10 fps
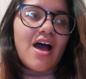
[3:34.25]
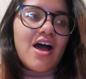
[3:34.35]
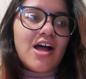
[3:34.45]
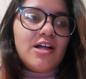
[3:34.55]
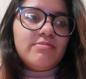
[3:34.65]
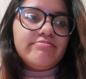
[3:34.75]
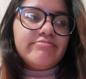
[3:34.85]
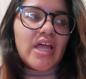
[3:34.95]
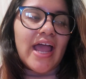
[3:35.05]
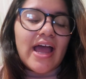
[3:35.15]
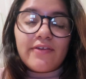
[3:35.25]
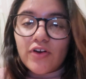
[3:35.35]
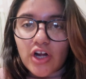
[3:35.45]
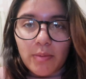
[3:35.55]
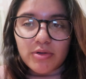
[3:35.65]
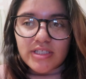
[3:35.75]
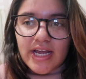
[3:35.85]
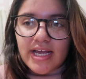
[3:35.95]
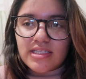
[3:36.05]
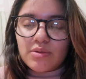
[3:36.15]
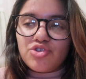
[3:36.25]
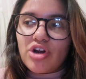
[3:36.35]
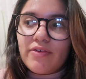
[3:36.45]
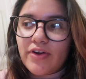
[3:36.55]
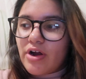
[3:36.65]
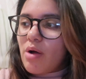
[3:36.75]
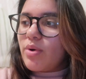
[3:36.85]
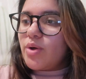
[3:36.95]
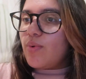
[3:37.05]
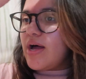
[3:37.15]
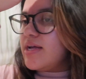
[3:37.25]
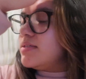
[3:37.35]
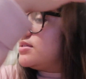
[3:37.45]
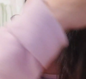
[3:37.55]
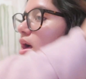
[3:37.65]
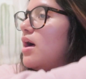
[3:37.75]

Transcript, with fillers: Um, I had it for a couple of days. I was trying to figure out what it was.